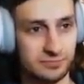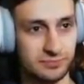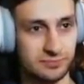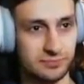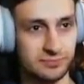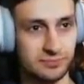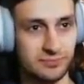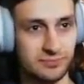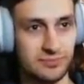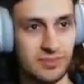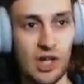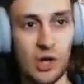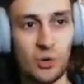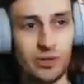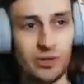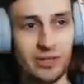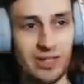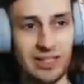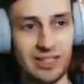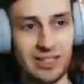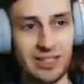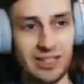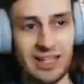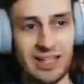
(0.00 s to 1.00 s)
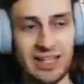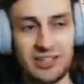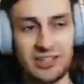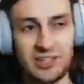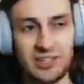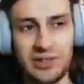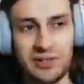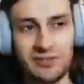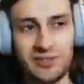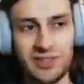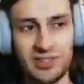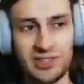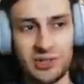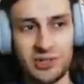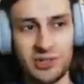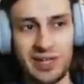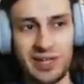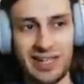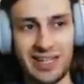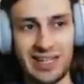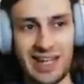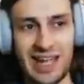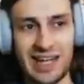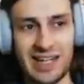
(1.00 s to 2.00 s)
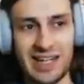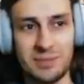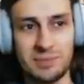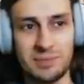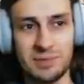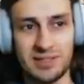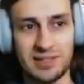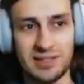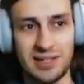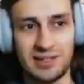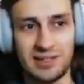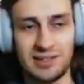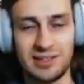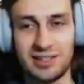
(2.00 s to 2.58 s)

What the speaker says: No one, you don't even do it in any percent.